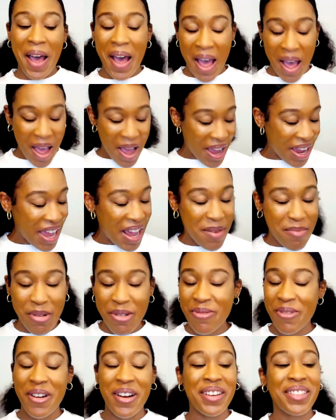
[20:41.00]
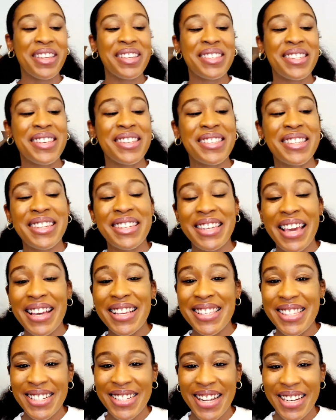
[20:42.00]
I gotta move on. This is
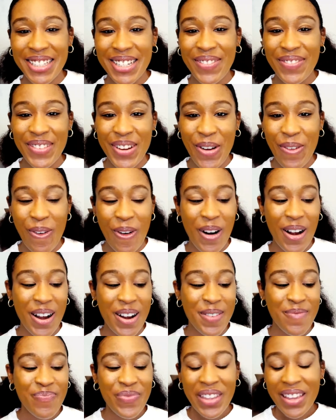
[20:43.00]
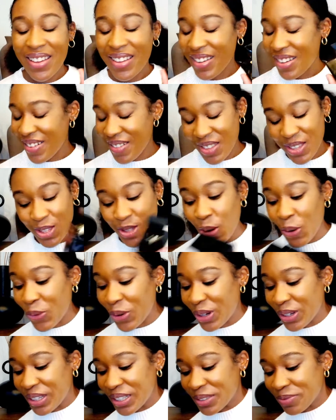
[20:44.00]
Guess Seductive Noir. So
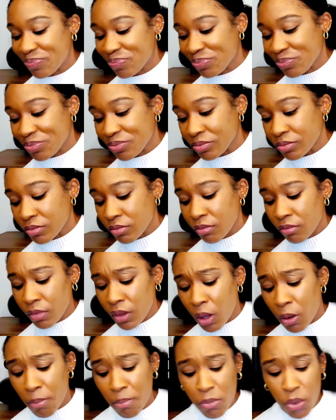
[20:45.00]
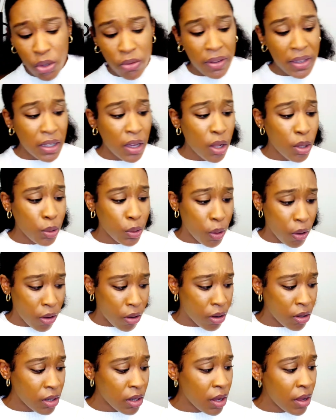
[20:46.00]
good. Moving
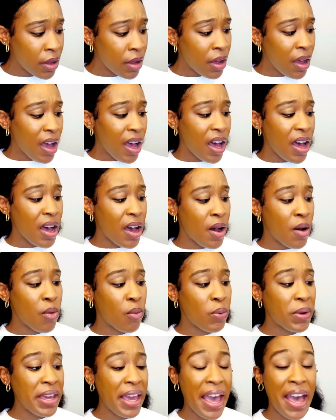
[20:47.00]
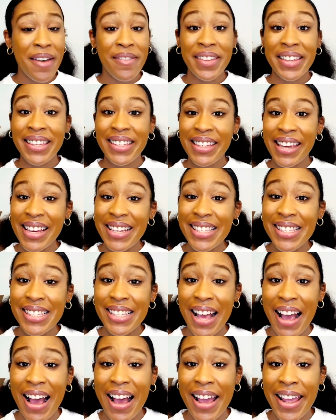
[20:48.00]
along, we have
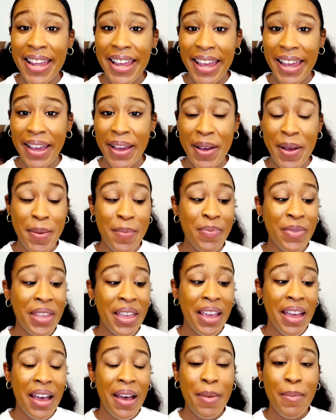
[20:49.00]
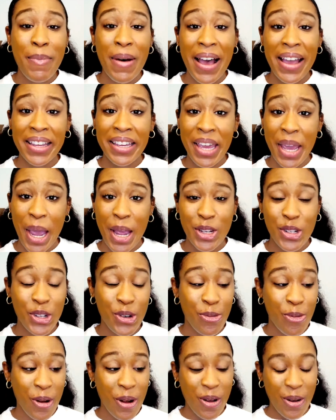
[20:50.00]
Yes I Am by
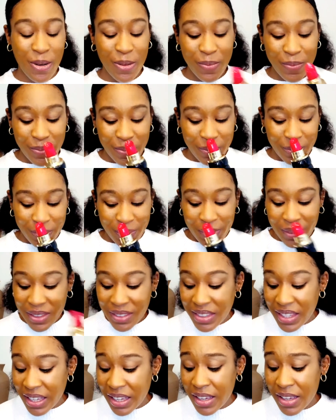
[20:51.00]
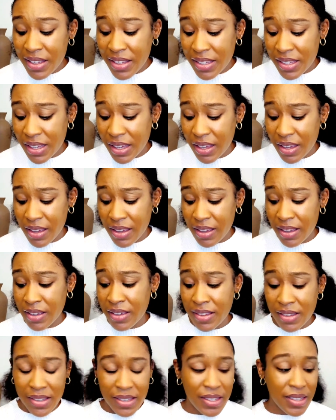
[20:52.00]
Cacharel. This
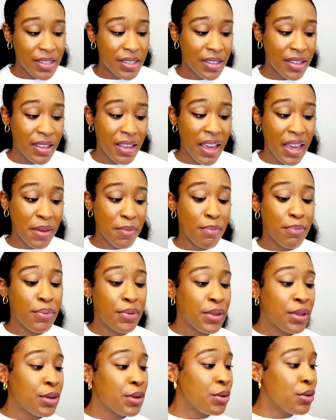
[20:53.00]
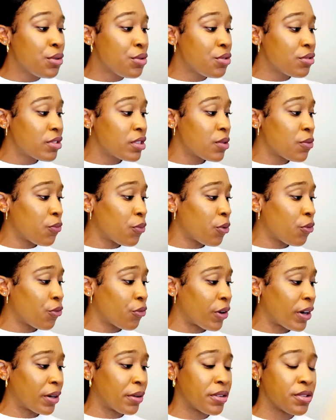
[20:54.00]
is a beautiful
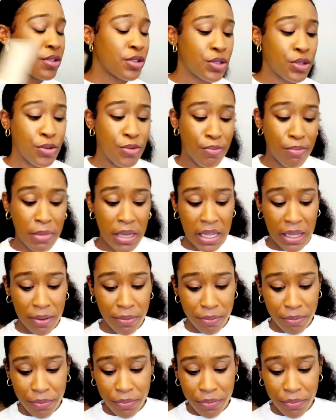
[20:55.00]
fragrance to me.